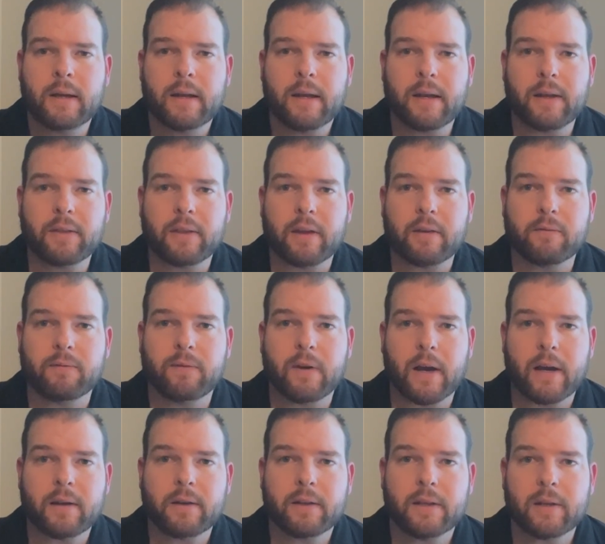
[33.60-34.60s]
And then
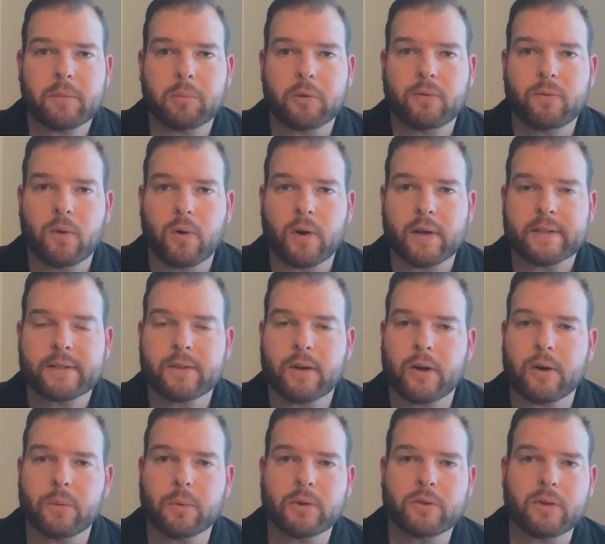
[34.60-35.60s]
finally, before I
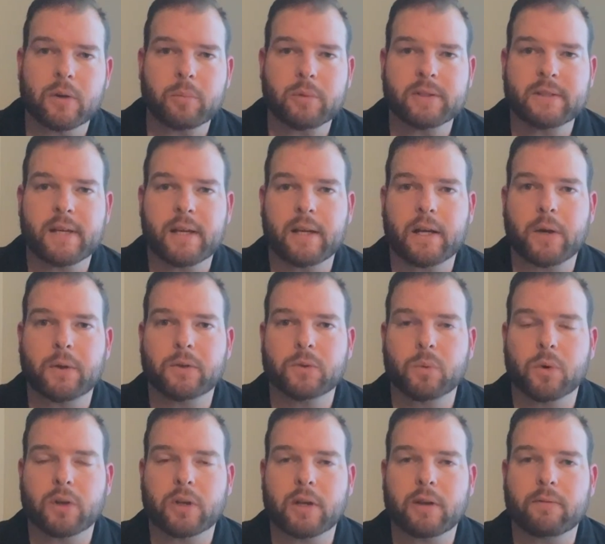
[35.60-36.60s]
started with TripleTen, I was
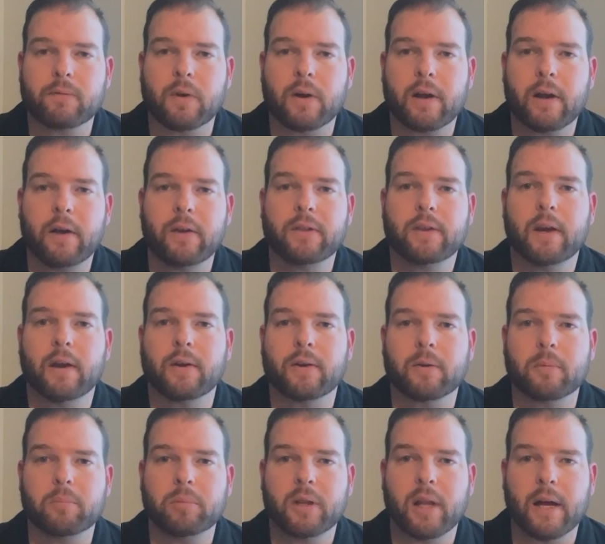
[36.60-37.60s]
working for a healthcare
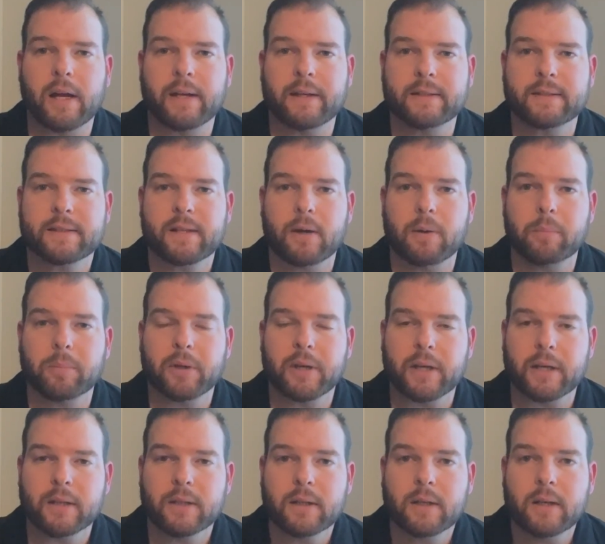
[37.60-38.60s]
compliance
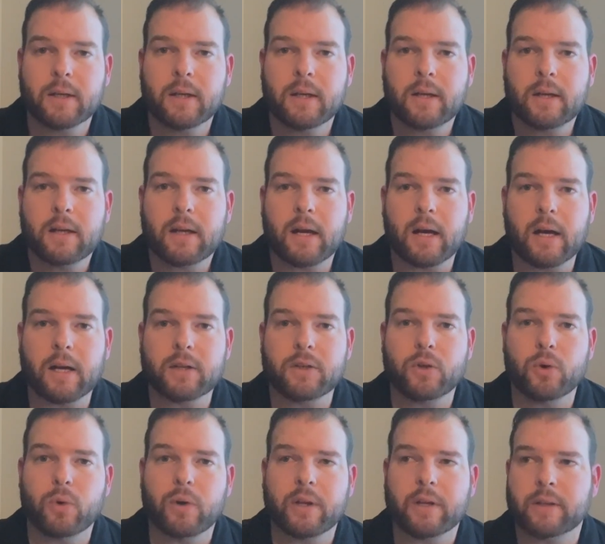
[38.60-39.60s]
company
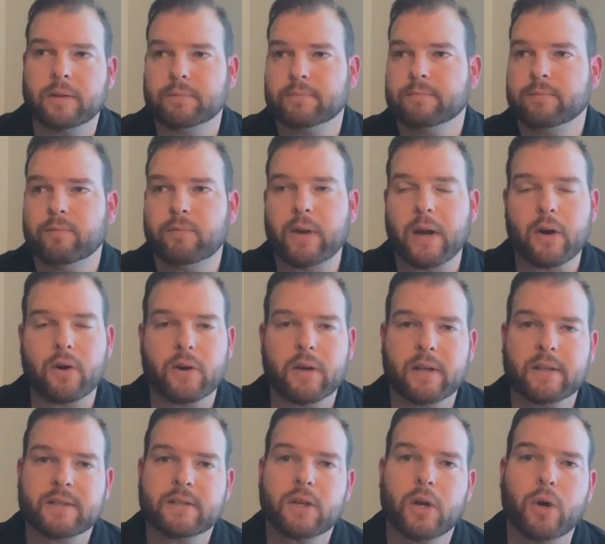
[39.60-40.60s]
doing
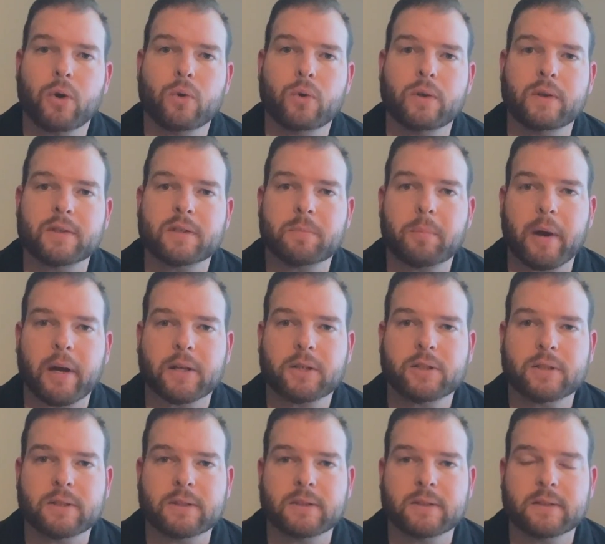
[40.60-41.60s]
various code
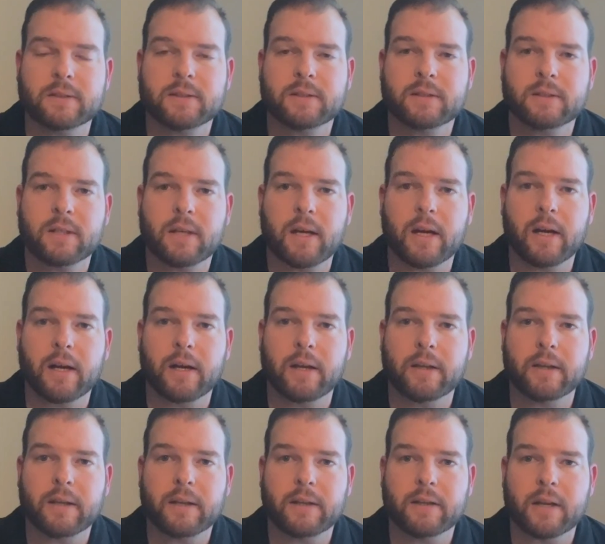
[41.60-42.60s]
inspections
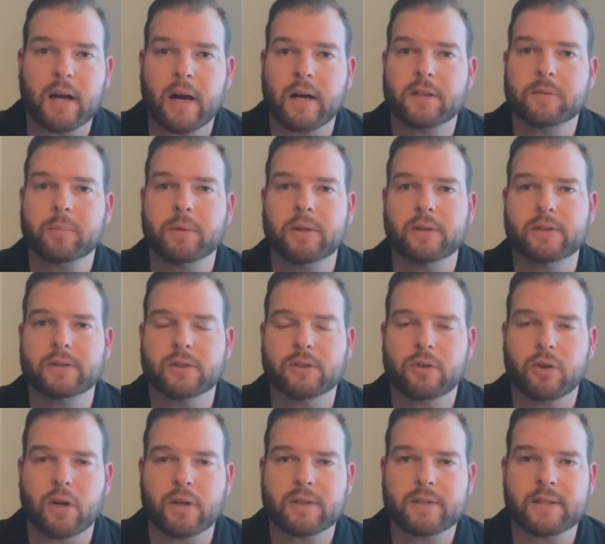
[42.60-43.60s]
in hospitals
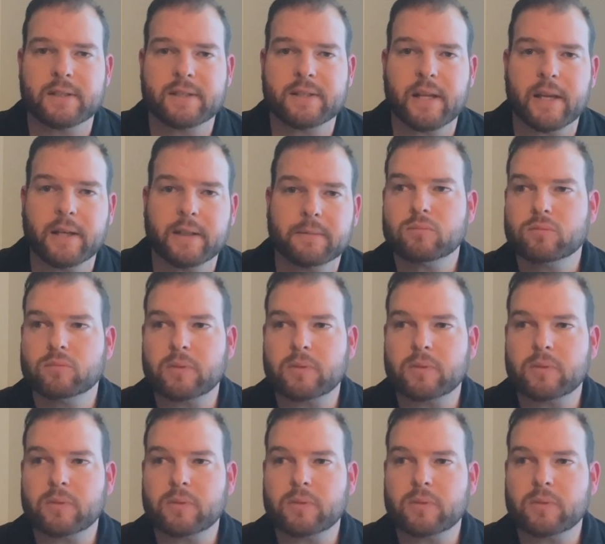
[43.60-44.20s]
across the state.